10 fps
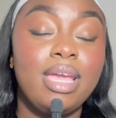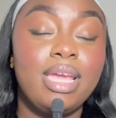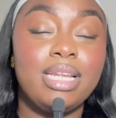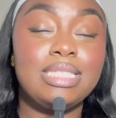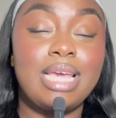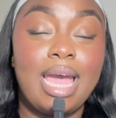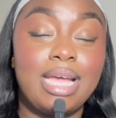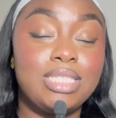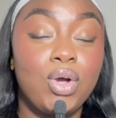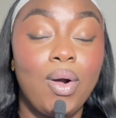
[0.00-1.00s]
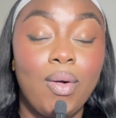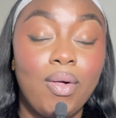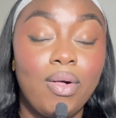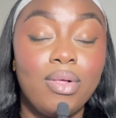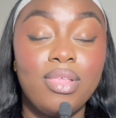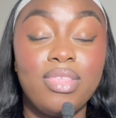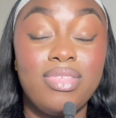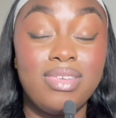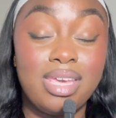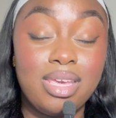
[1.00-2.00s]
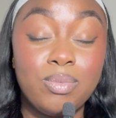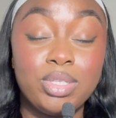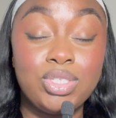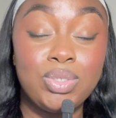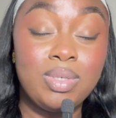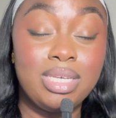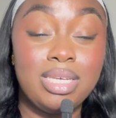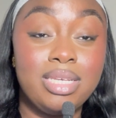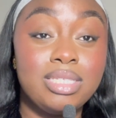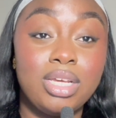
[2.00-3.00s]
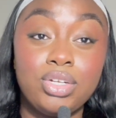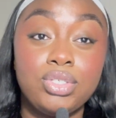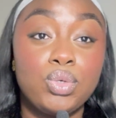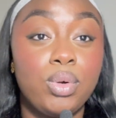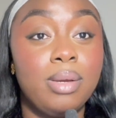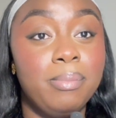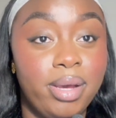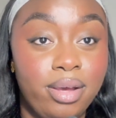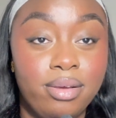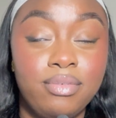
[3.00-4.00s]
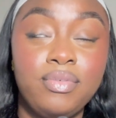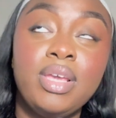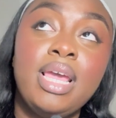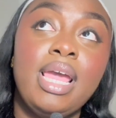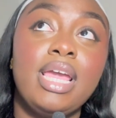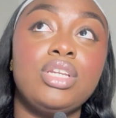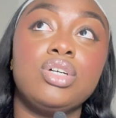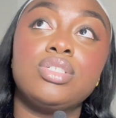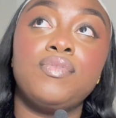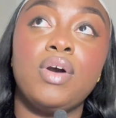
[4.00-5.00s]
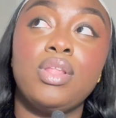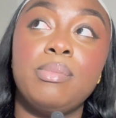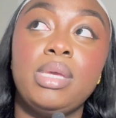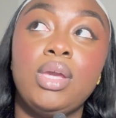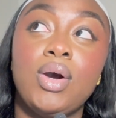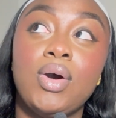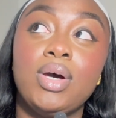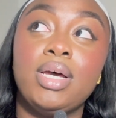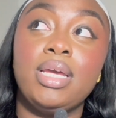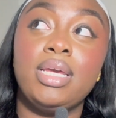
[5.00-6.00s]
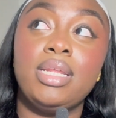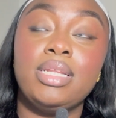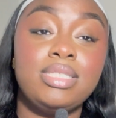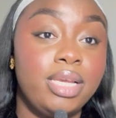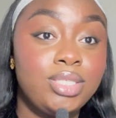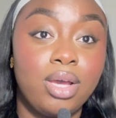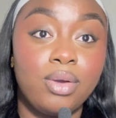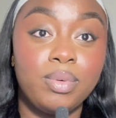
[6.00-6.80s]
And it's at all the with two E's underscore above. And also follow me on TikTok